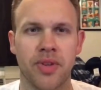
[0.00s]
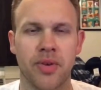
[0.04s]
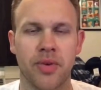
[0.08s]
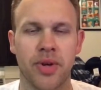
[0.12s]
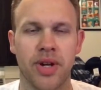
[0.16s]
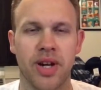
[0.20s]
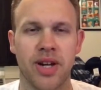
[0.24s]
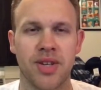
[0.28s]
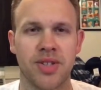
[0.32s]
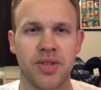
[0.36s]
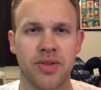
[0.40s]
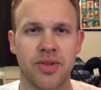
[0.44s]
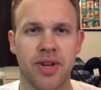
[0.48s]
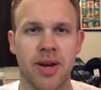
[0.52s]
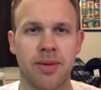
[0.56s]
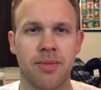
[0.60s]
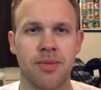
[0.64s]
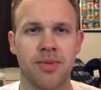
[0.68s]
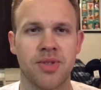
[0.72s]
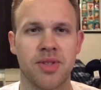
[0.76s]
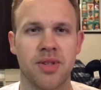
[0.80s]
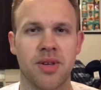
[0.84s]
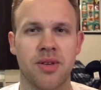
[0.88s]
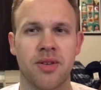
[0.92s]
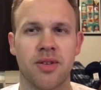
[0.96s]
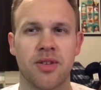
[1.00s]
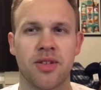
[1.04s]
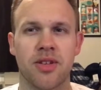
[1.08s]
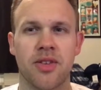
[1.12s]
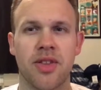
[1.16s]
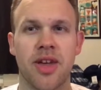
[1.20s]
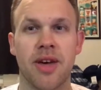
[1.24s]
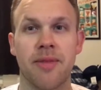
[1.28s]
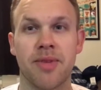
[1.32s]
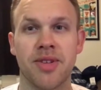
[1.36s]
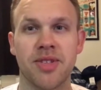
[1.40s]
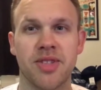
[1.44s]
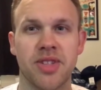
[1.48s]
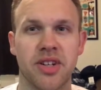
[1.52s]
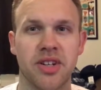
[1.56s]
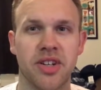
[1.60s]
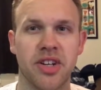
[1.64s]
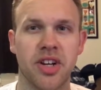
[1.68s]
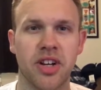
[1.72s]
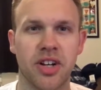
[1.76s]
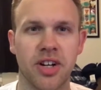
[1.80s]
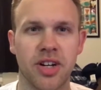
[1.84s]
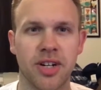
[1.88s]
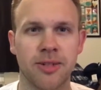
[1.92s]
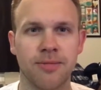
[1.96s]
We kind of see what happens to them as they're
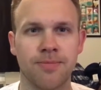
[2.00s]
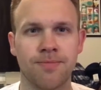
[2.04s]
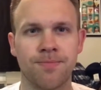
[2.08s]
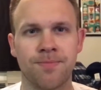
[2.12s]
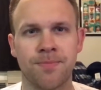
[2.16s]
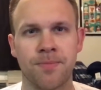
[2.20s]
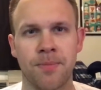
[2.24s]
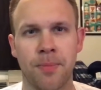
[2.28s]
younger.